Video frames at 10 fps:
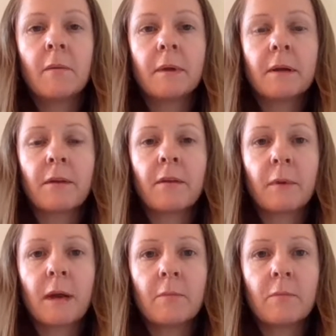Because I think
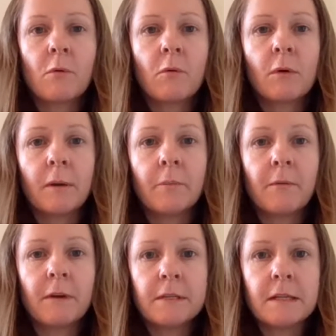we had more
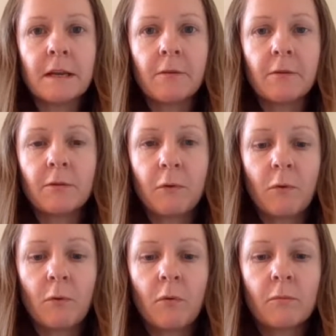prevalence levels
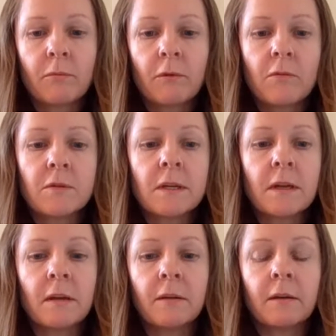for those in
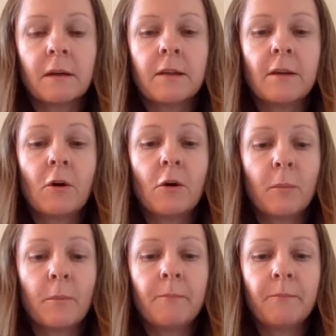the
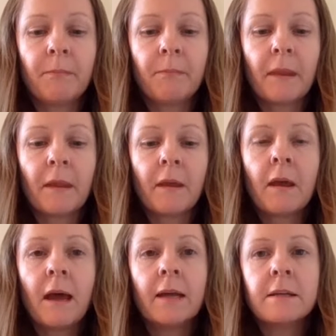home.
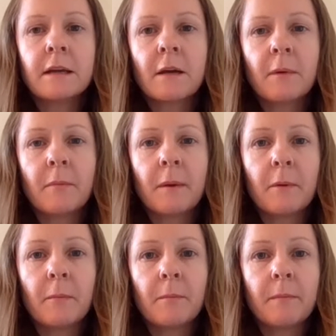And a couple of
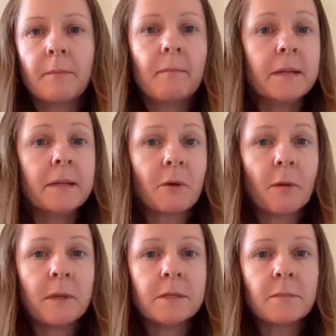people made some
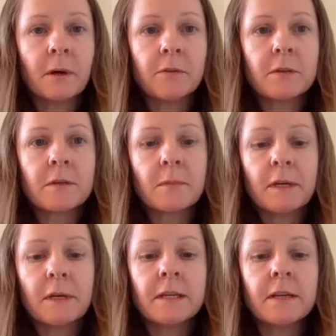comments about
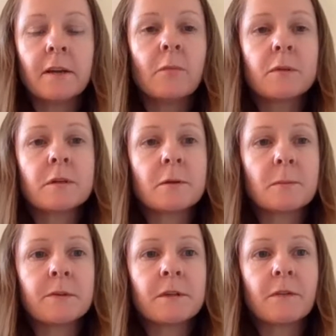disability, and then there was a
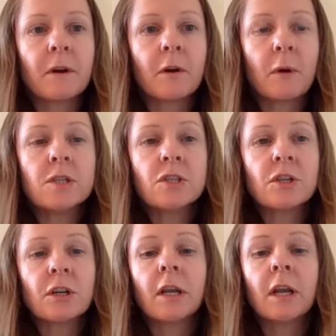specific
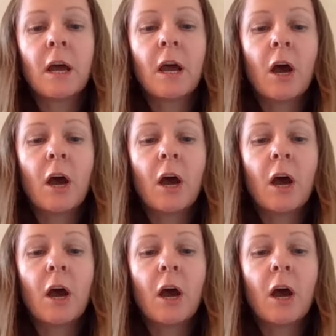question